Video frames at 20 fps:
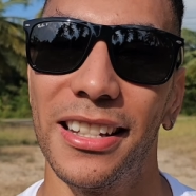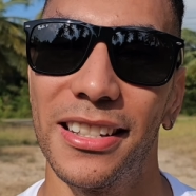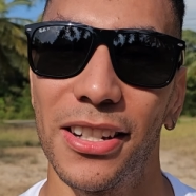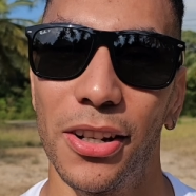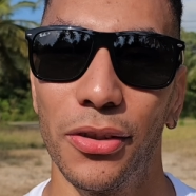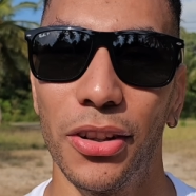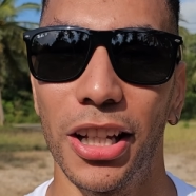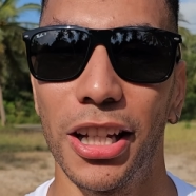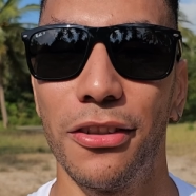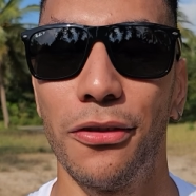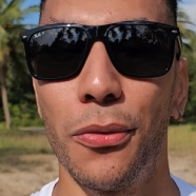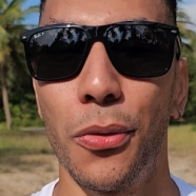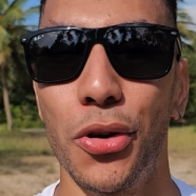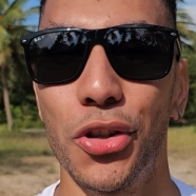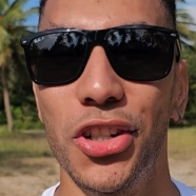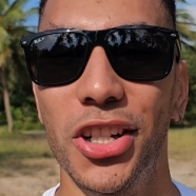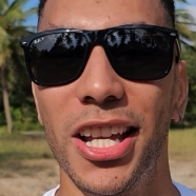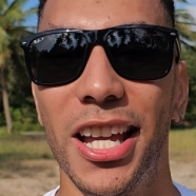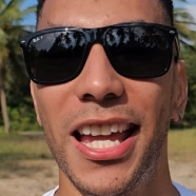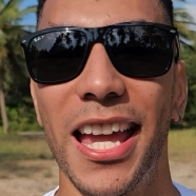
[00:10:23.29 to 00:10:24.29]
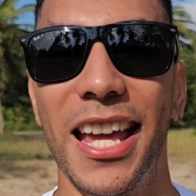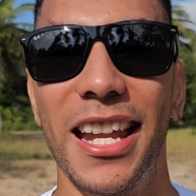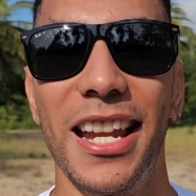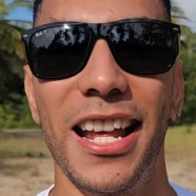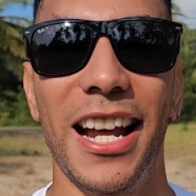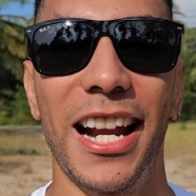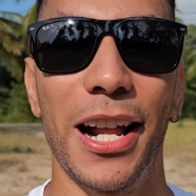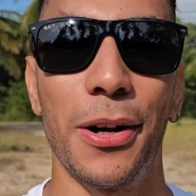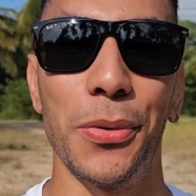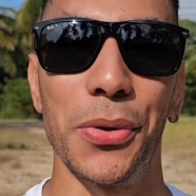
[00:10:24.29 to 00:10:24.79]
So thank you for watching again,
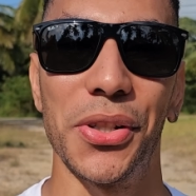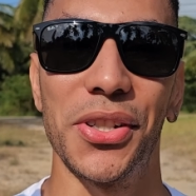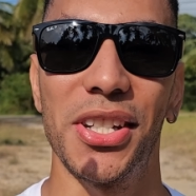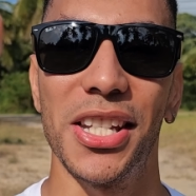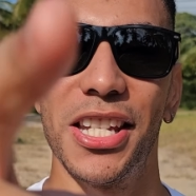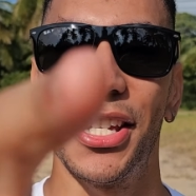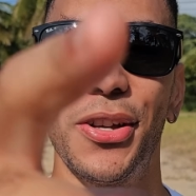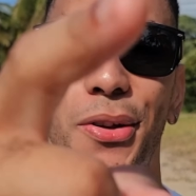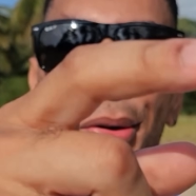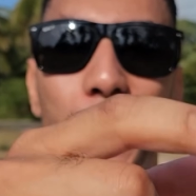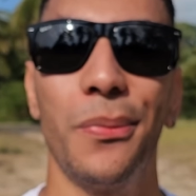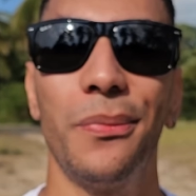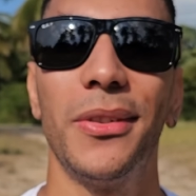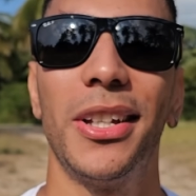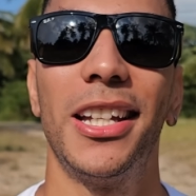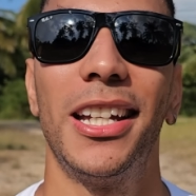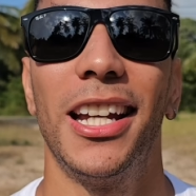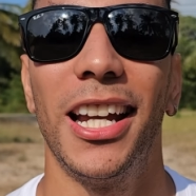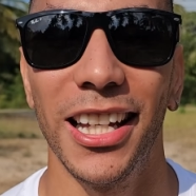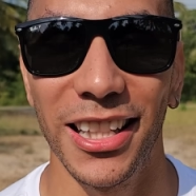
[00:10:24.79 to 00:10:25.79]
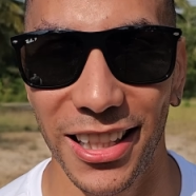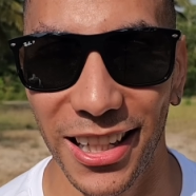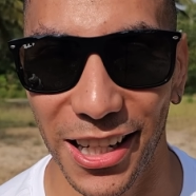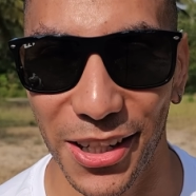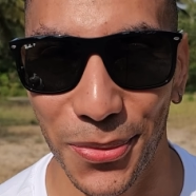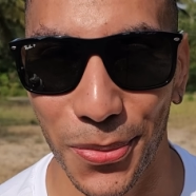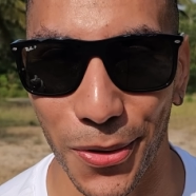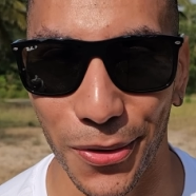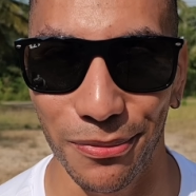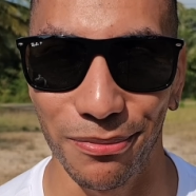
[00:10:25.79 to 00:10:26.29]
and I will see you in the
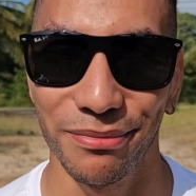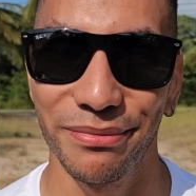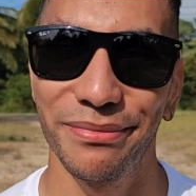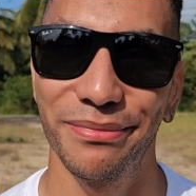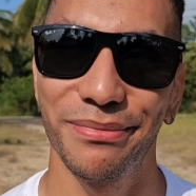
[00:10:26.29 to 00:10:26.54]
next one.